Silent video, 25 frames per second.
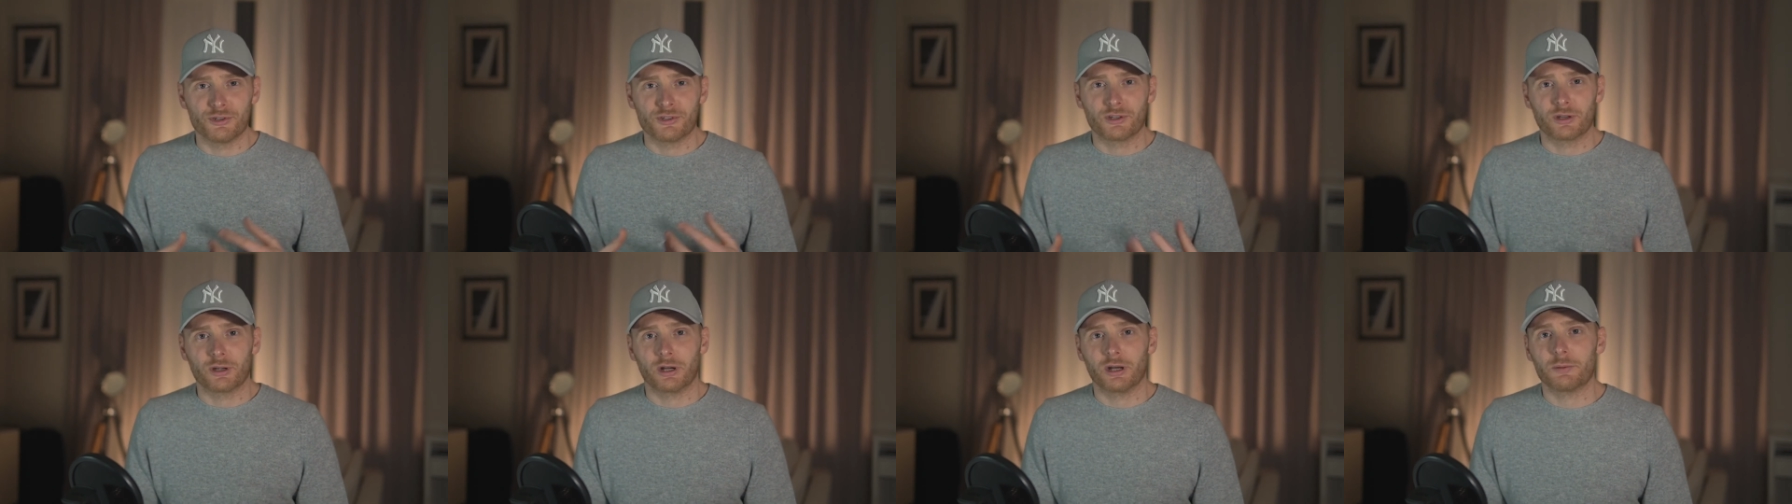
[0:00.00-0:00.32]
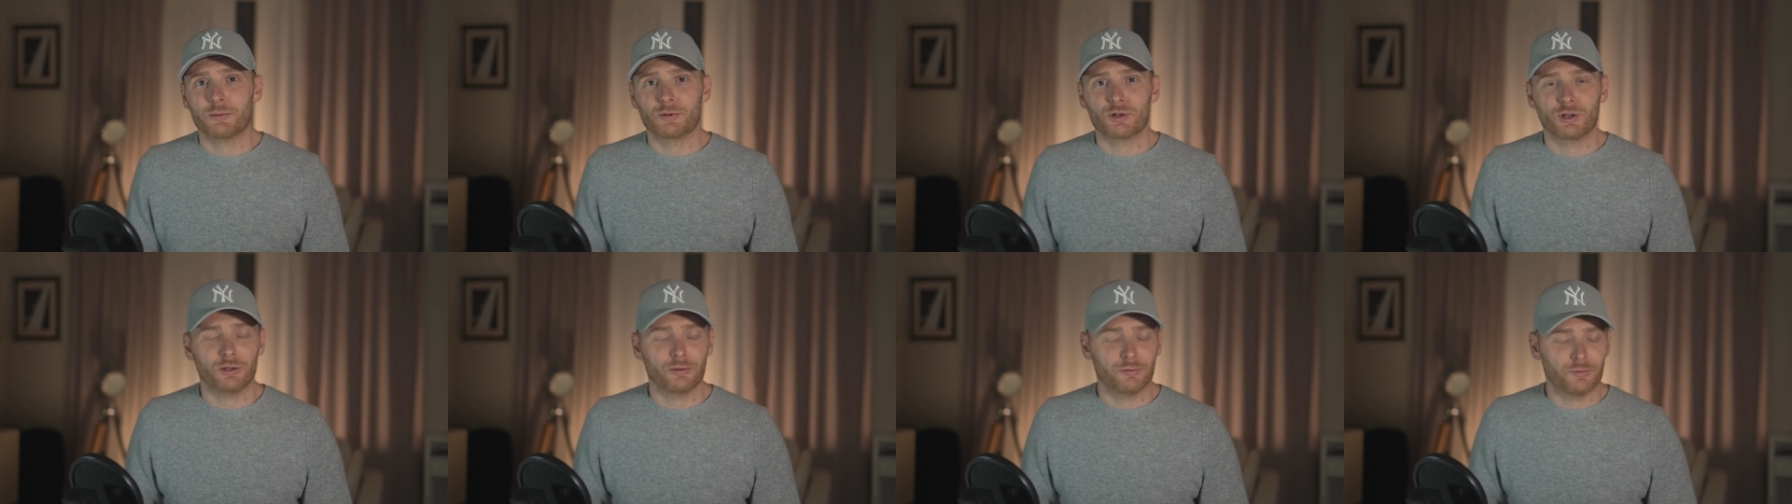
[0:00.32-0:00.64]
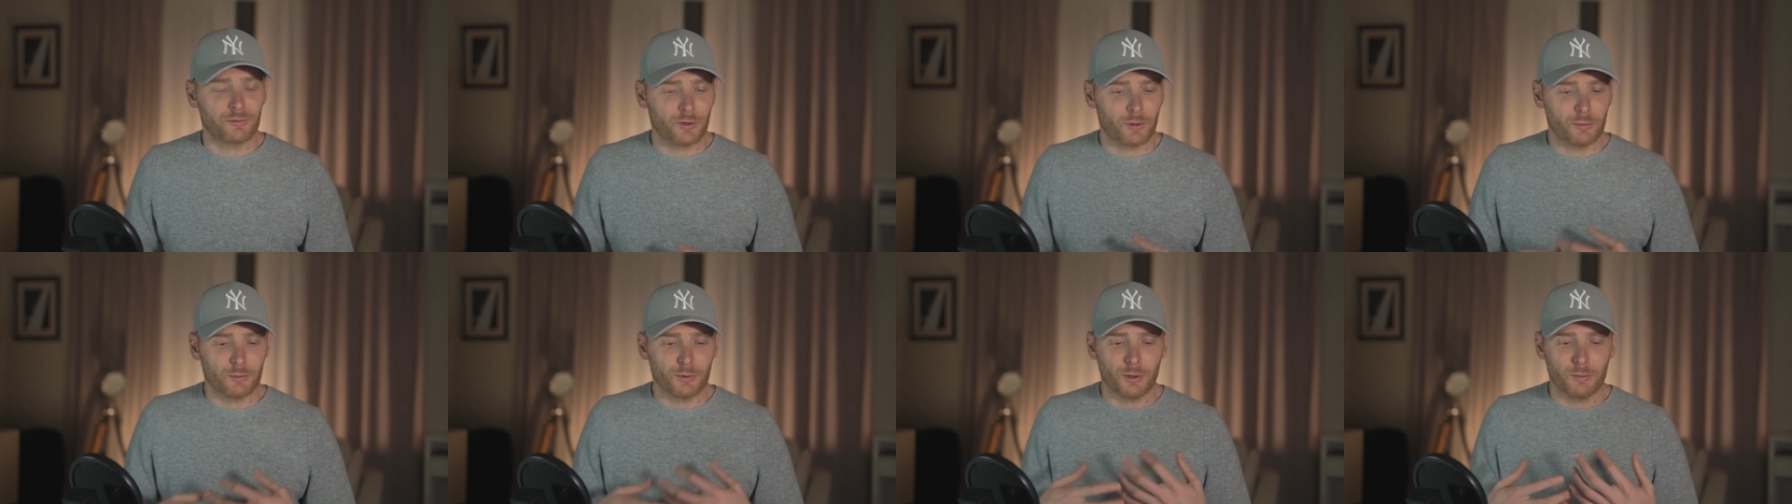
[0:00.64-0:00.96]
description,
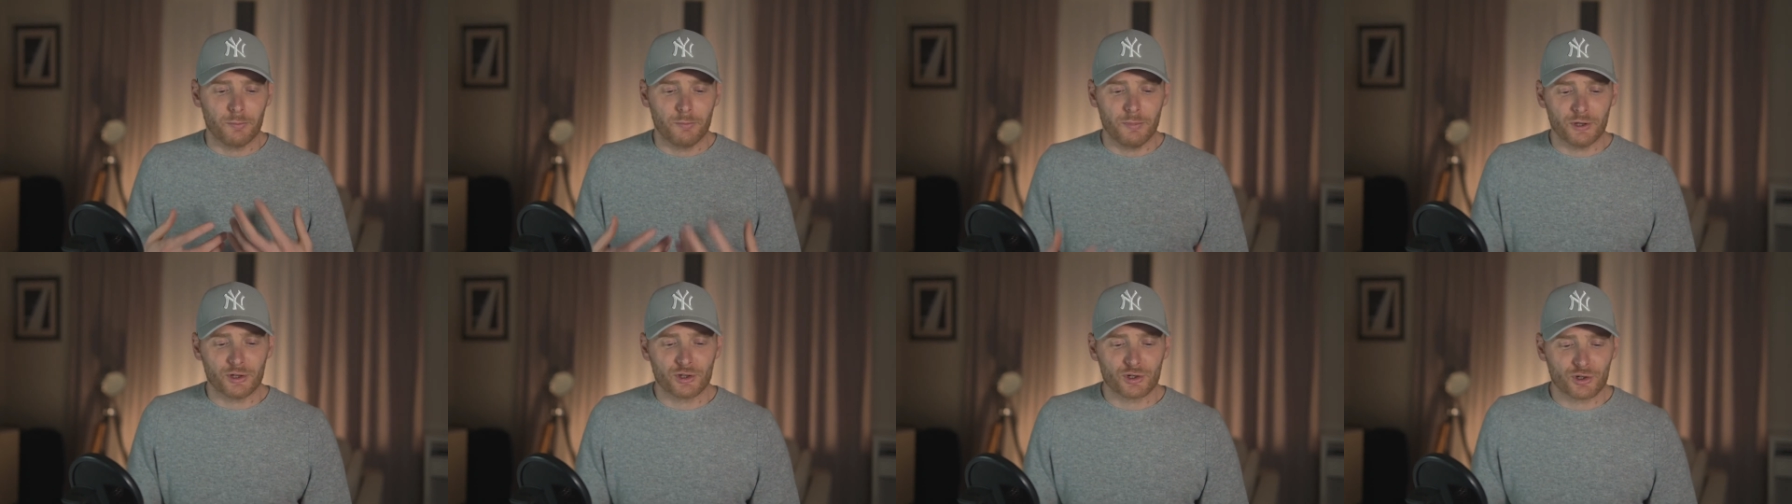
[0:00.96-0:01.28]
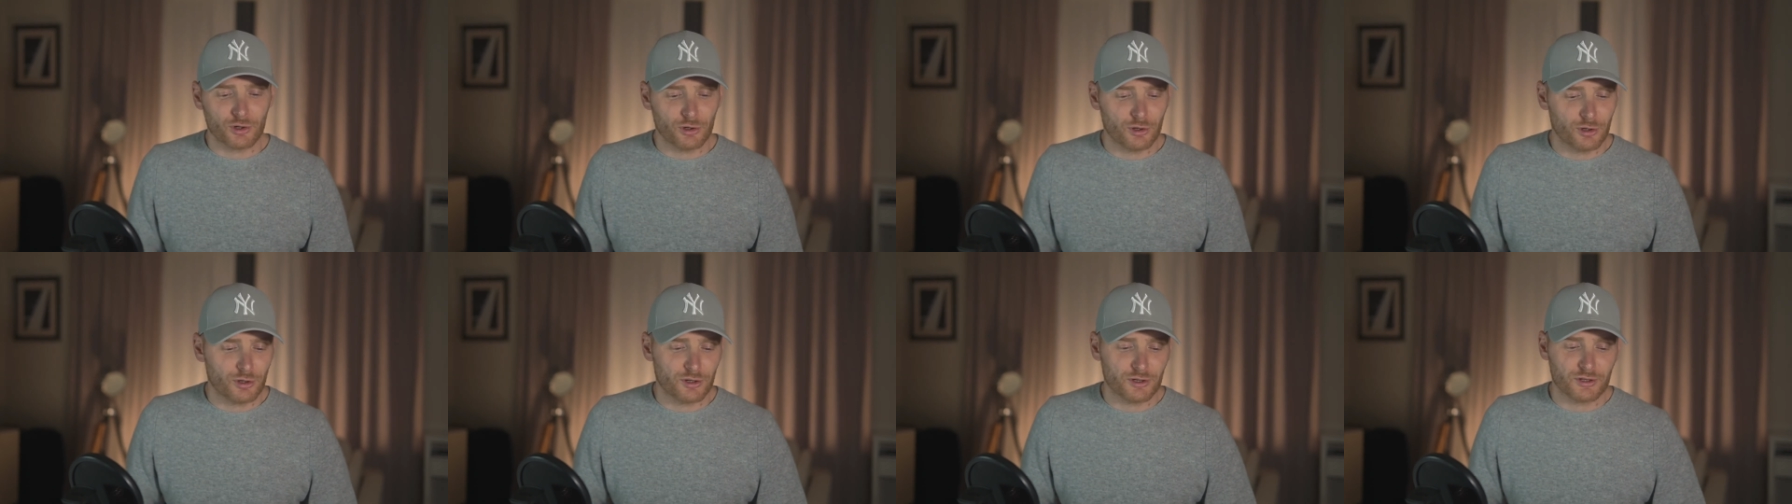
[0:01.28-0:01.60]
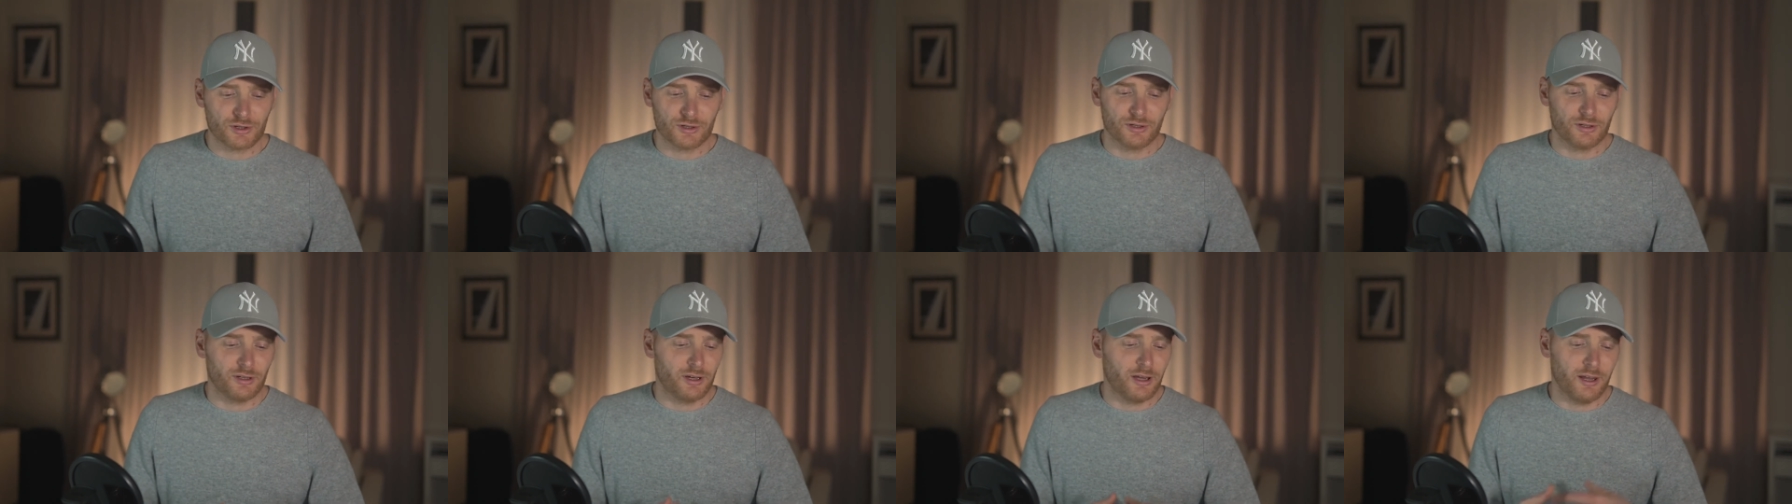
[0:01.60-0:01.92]
from your pictures,
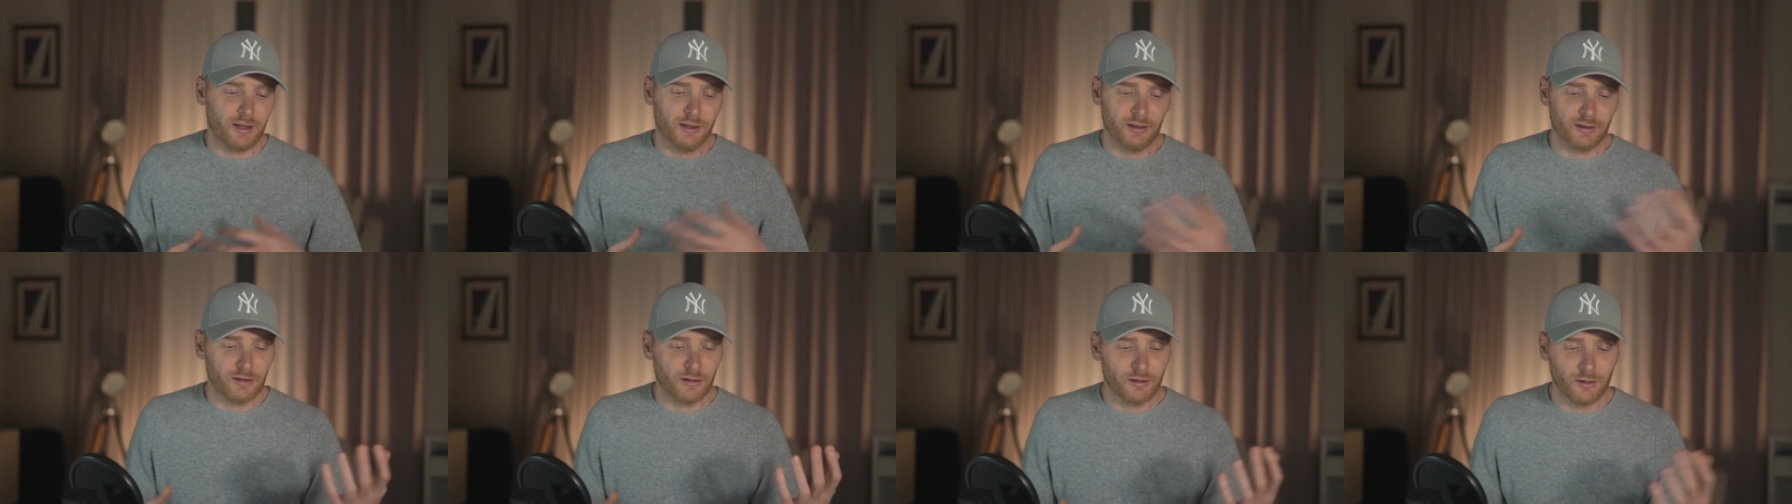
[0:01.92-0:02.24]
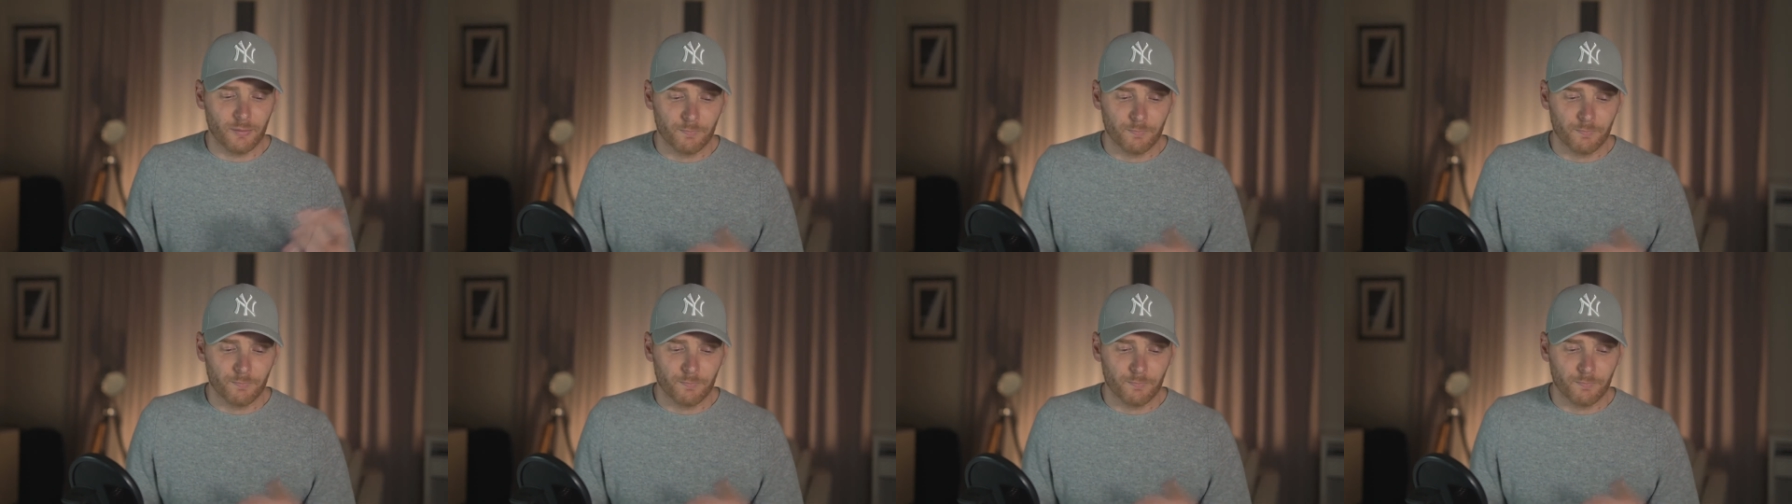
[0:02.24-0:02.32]
and